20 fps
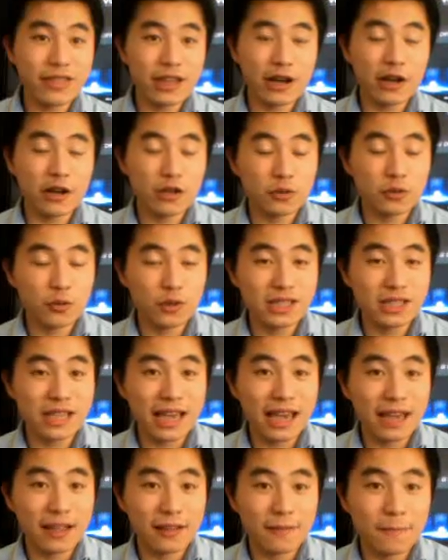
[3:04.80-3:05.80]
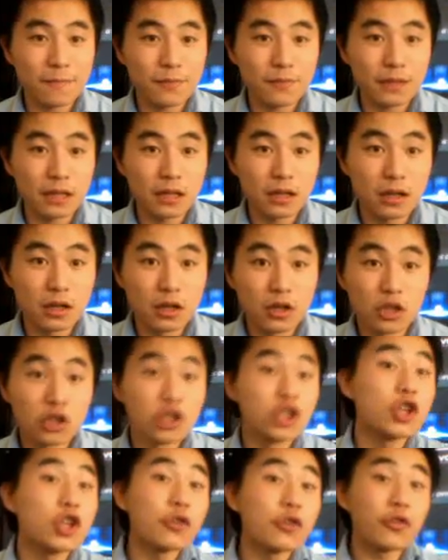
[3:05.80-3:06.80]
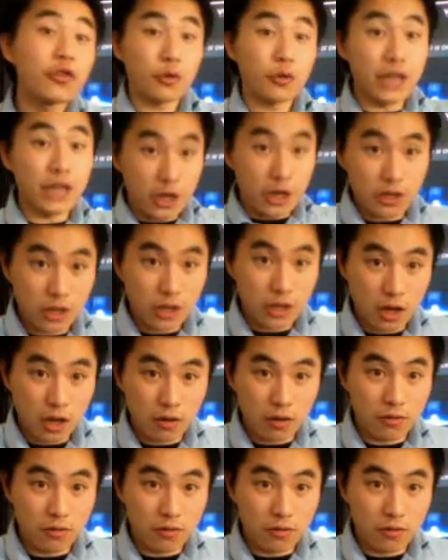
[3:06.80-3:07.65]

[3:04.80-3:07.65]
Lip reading: theorists were saying 2 3 years ago.